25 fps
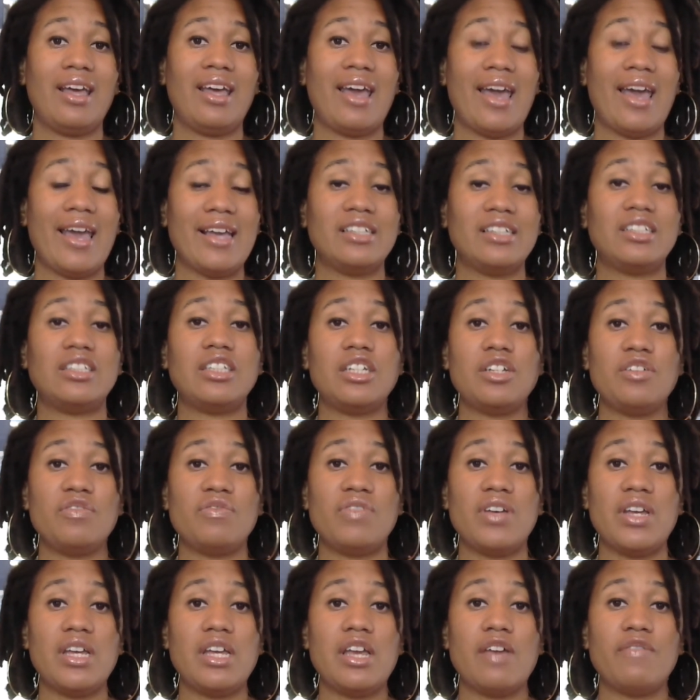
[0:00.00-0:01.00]

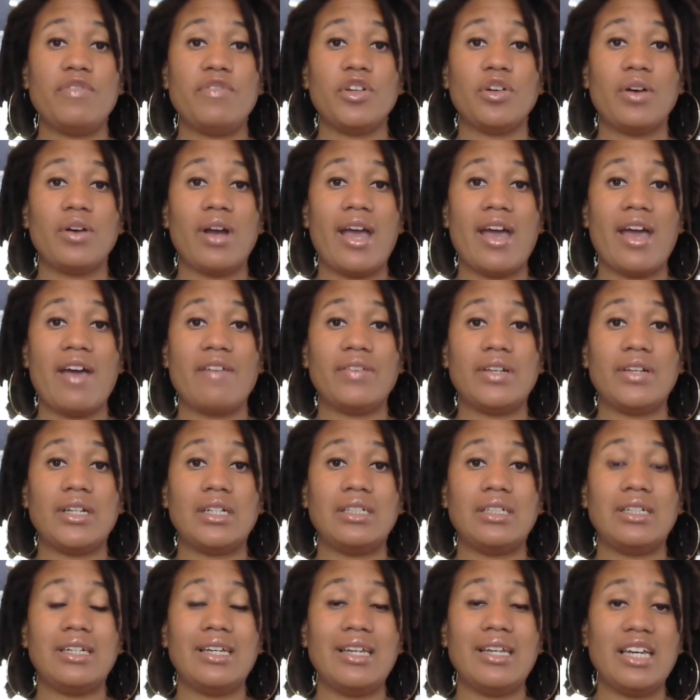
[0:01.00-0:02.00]
ACV if you're having
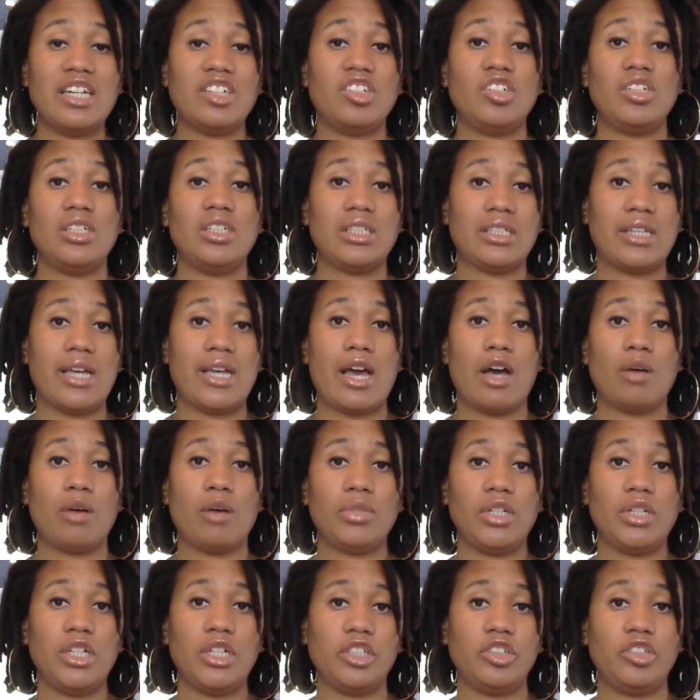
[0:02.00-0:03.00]
itchy scalp
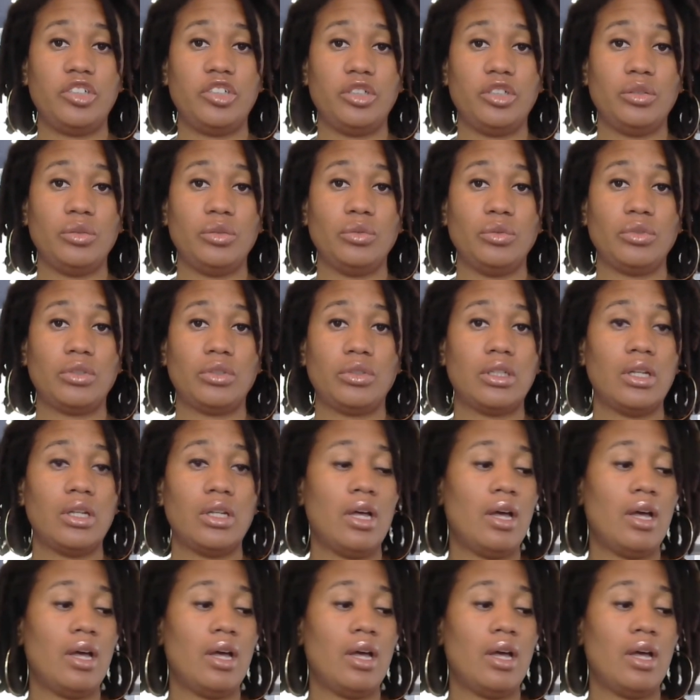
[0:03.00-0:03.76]
issues.